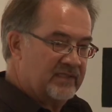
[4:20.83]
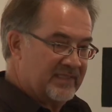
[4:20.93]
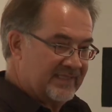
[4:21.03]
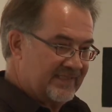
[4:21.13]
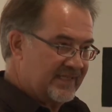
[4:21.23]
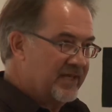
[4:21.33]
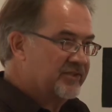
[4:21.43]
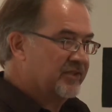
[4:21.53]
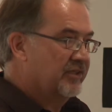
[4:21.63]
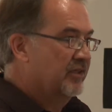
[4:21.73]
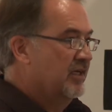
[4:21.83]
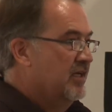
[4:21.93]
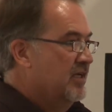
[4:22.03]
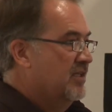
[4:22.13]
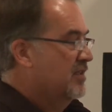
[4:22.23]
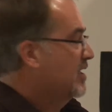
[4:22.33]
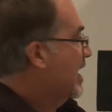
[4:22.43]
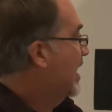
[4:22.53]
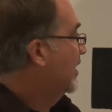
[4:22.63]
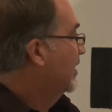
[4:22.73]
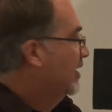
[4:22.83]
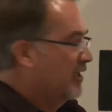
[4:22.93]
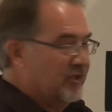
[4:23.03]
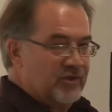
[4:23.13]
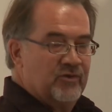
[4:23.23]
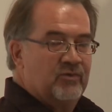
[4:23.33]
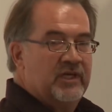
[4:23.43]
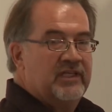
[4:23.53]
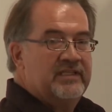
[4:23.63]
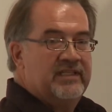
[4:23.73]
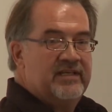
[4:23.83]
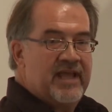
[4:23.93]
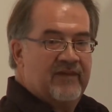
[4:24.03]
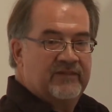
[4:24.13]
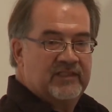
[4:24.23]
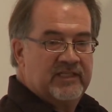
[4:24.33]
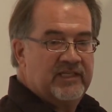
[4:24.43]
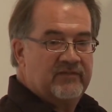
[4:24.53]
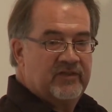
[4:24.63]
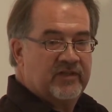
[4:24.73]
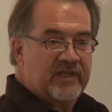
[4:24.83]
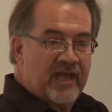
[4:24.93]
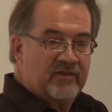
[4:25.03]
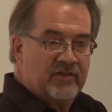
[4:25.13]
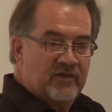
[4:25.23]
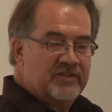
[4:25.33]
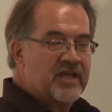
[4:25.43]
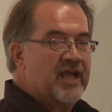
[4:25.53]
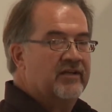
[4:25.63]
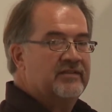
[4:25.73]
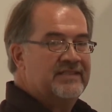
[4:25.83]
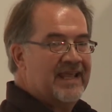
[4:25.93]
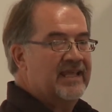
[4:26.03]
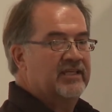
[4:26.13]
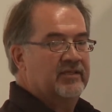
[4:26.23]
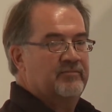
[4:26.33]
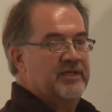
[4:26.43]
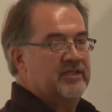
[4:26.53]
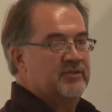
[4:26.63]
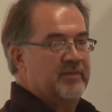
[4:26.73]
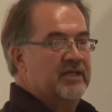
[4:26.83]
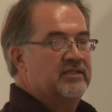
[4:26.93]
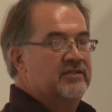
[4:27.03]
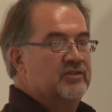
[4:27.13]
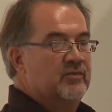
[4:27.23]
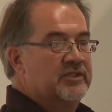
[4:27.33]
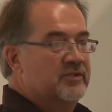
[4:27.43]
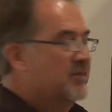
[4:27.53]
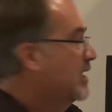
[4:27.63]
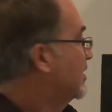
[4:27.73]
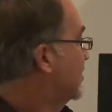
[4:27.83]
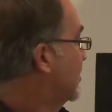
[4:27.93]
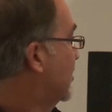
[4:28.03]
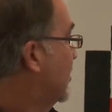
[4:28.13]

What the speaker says: this center that you really didn't have to leave. You could your entire day could be spent in this one space.